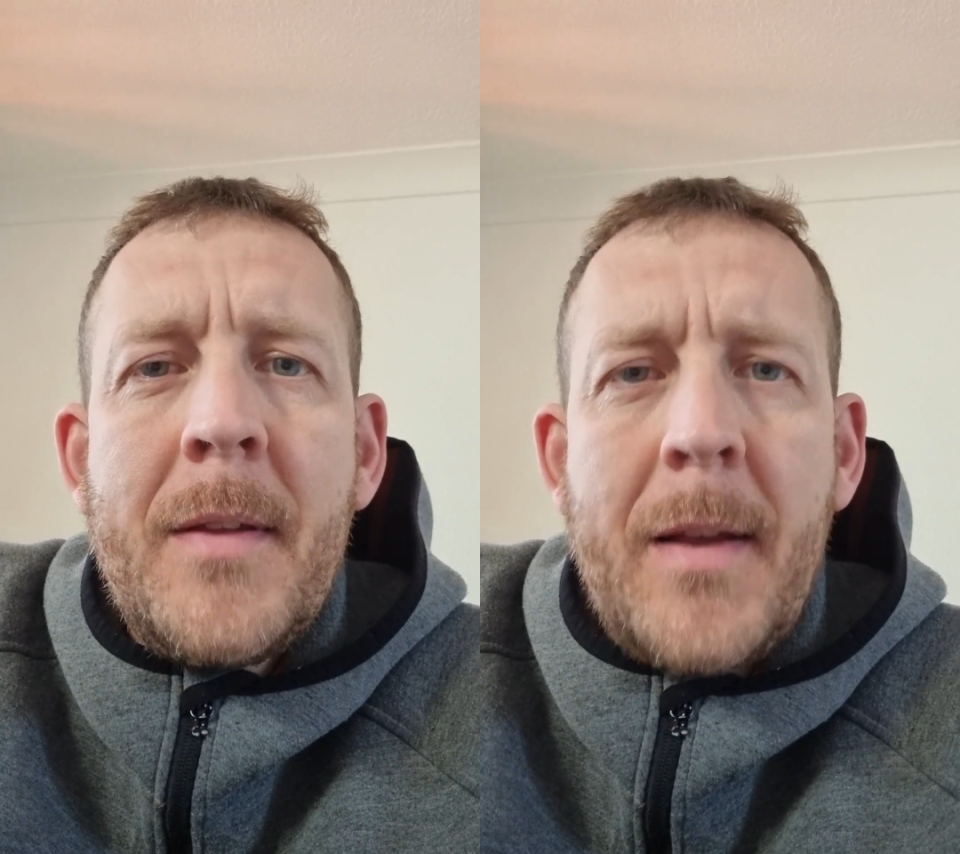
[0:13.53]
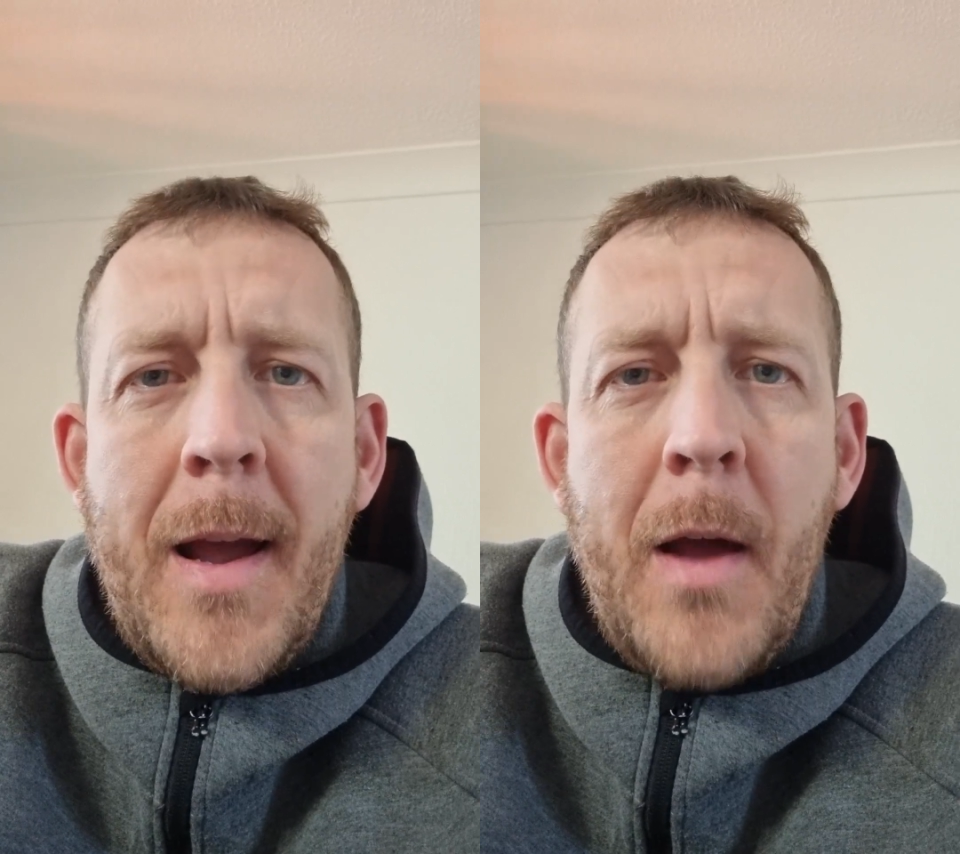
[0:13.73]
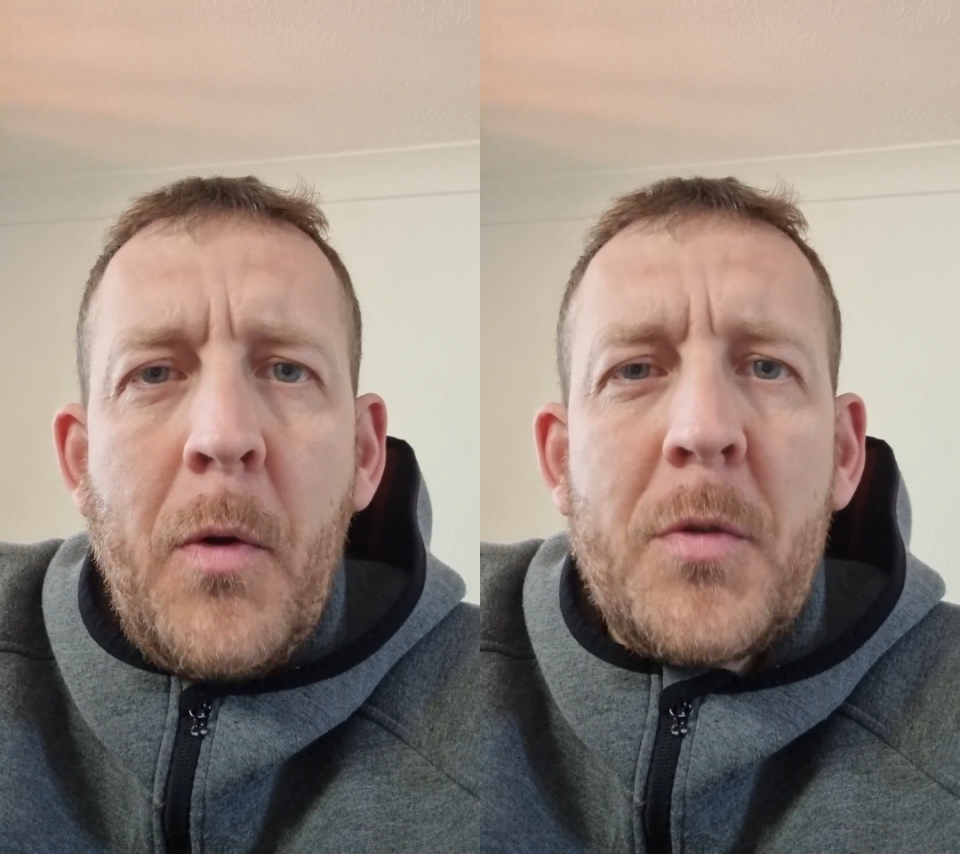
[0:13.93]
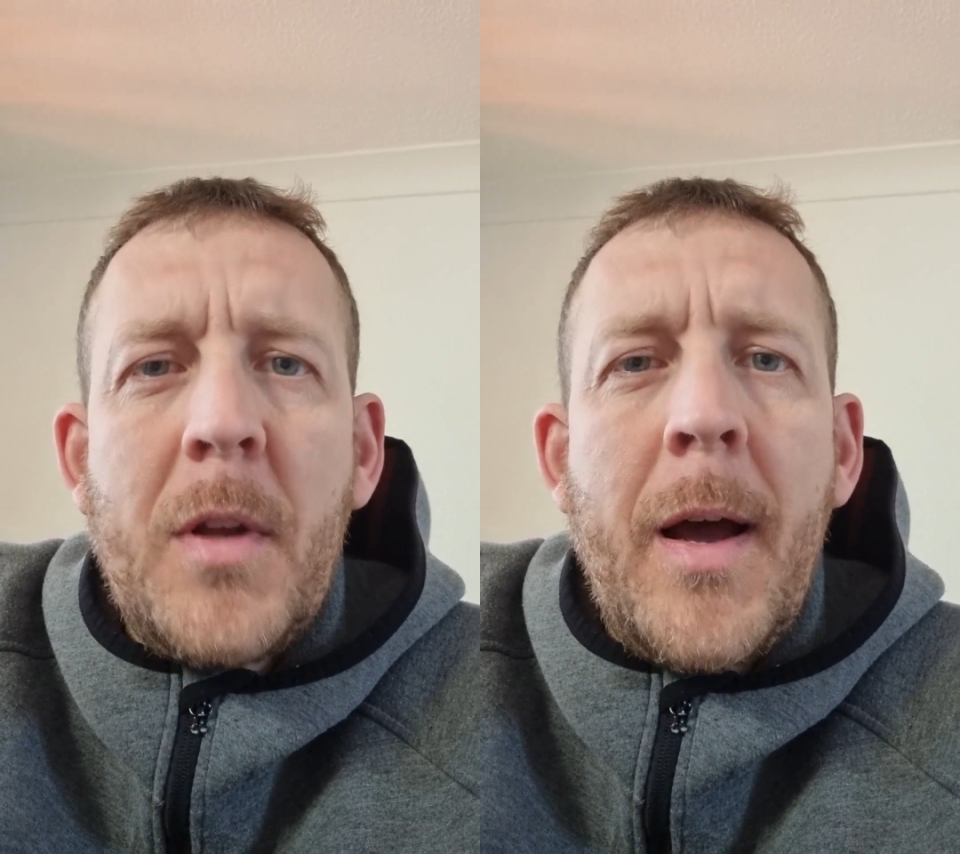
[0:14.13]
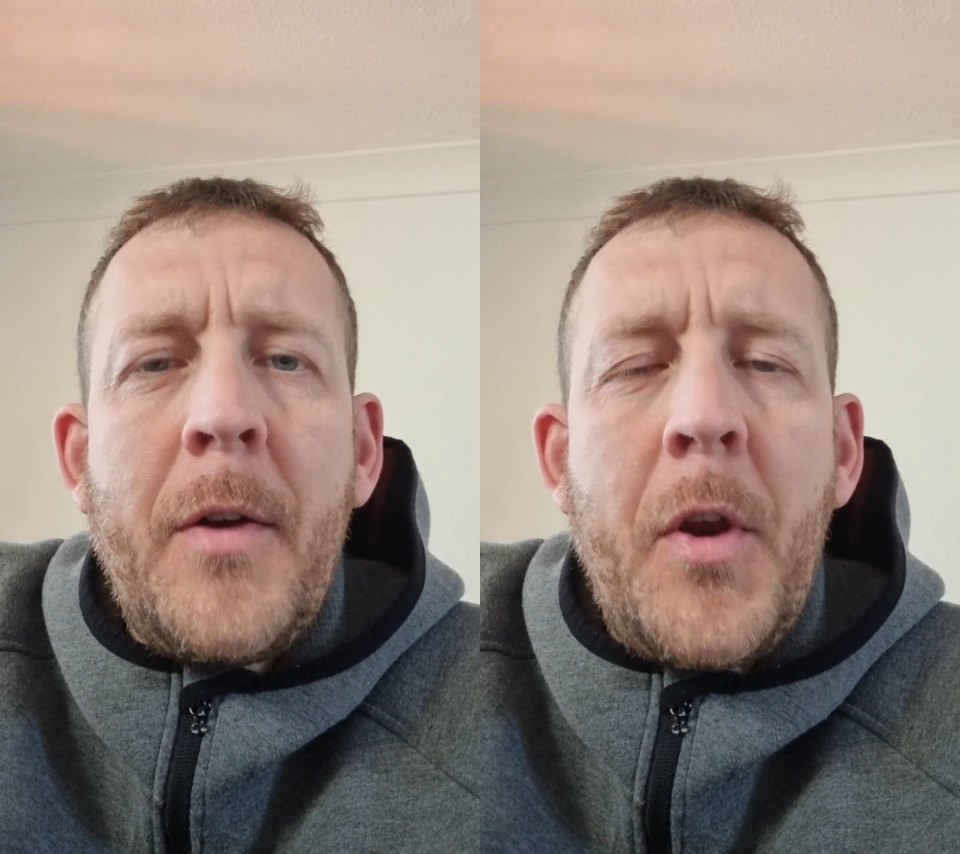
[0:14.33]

The car looks like